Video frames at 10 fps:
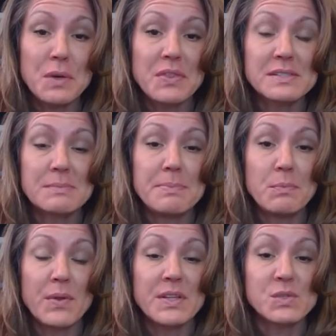with
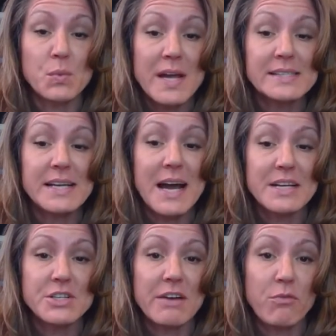its raising
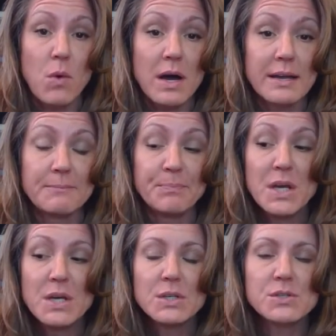IGF-1.
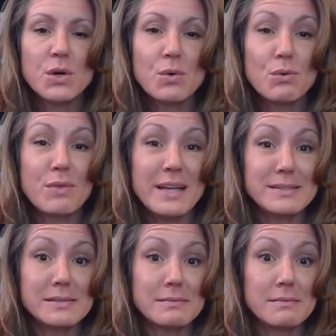So
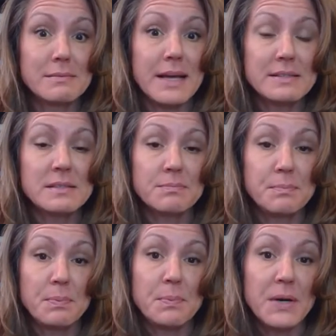that's
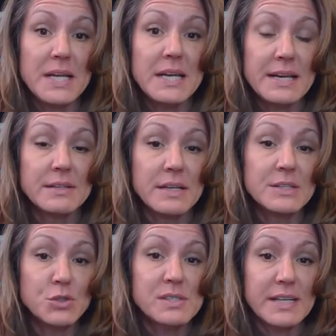pretty
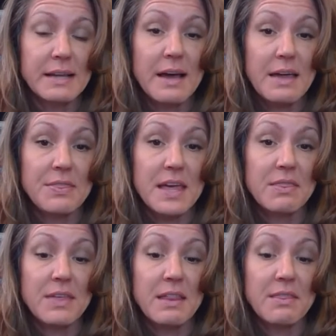interesting, I think,
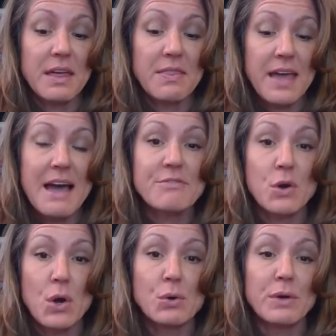that they have
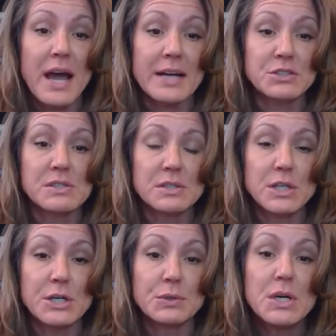their own actions
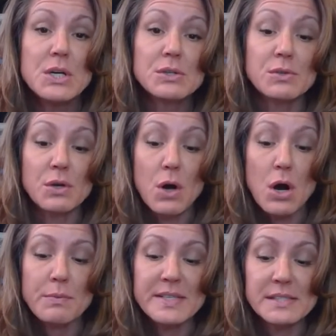alone. So there
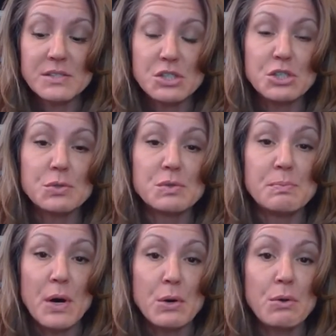are reasons to use
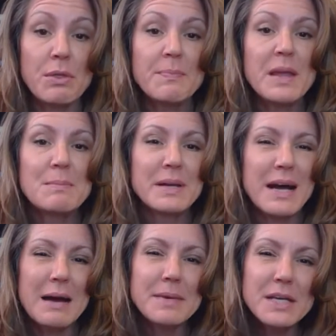both, but
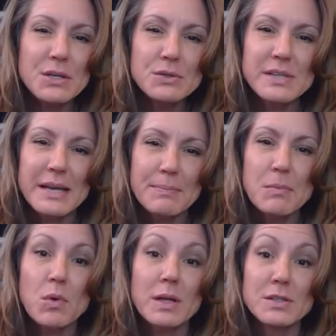I'm going to use
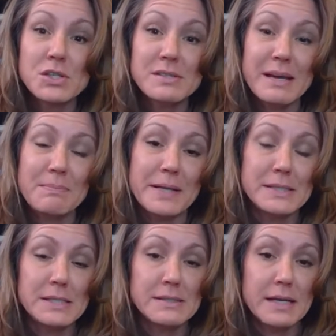Ipamorelin, just like
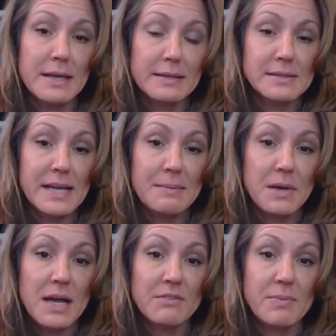Betsy said, that same
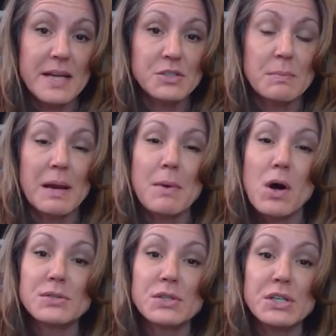kind of patient, but I'm
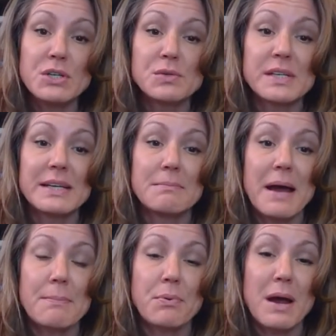also going to use it in
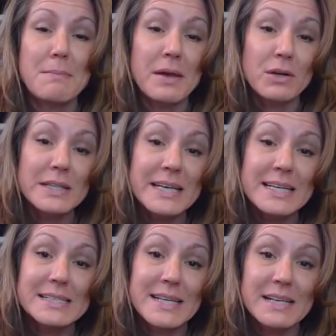my primarily
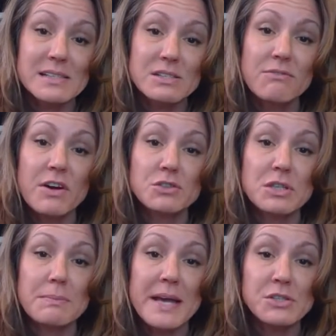intestine
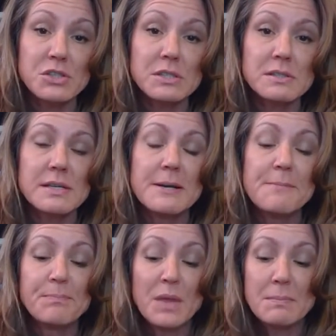function patients,
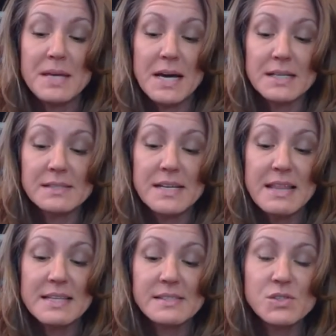because
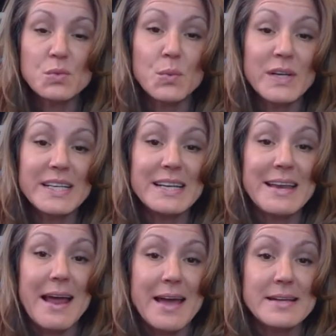this is really
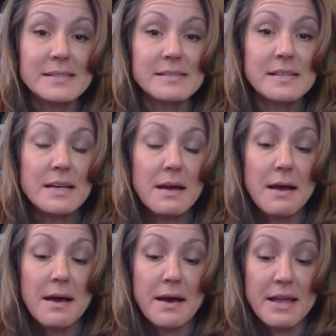nice.
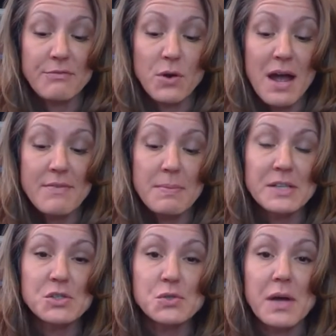If you're having
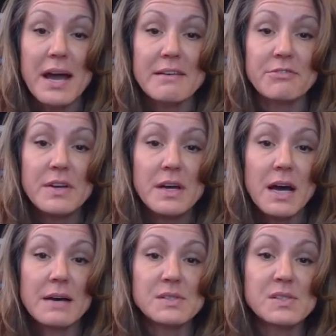patients who have
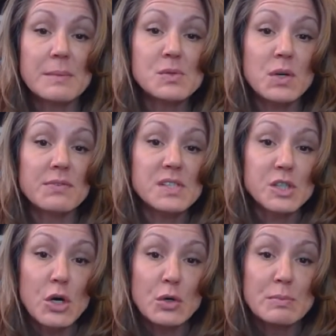some sort of
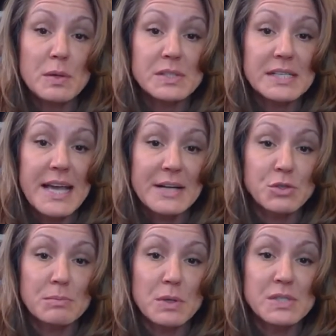slowed
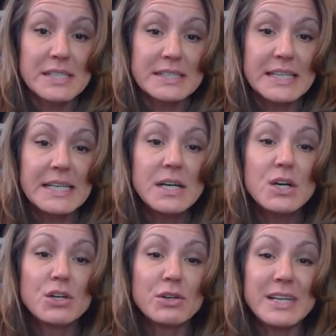gastric motility,
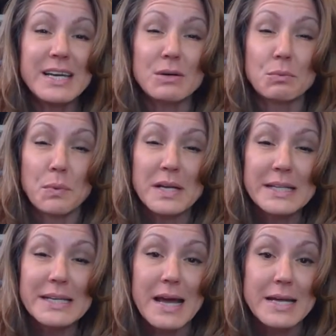you're going to get a
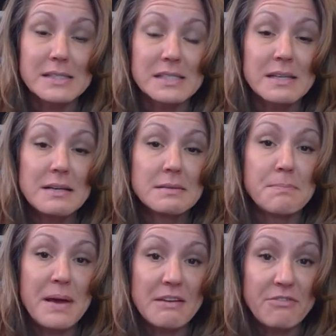really nice
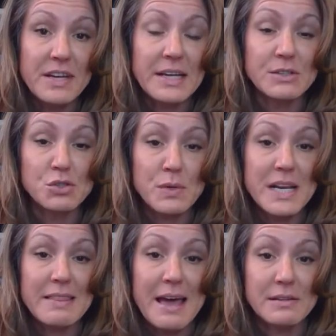benefit in
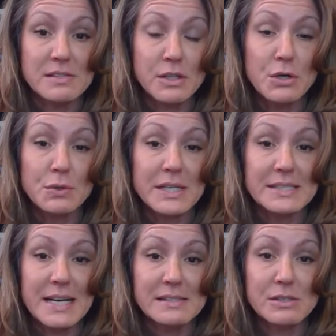treating that slowed
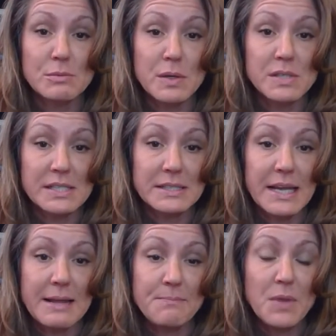intestinal
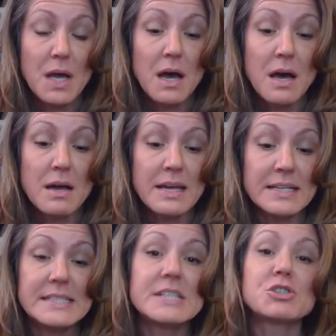motility, in
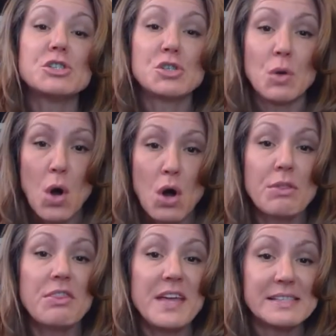addition to all
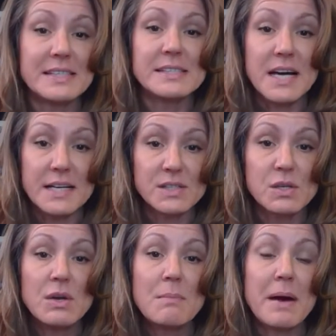the things it does
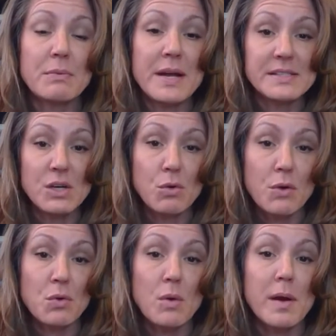by raising
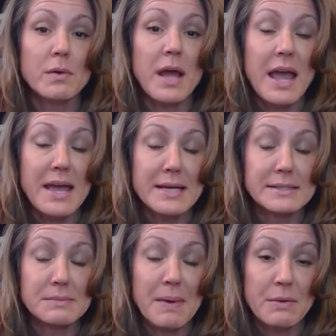growth hormone
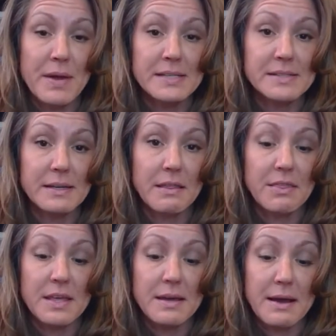and by raising
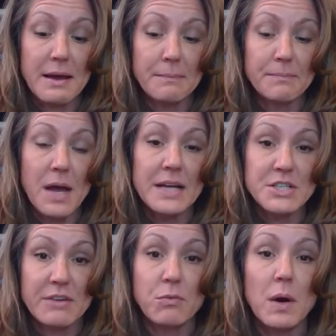the
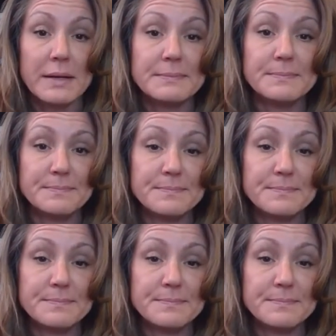IGF-1.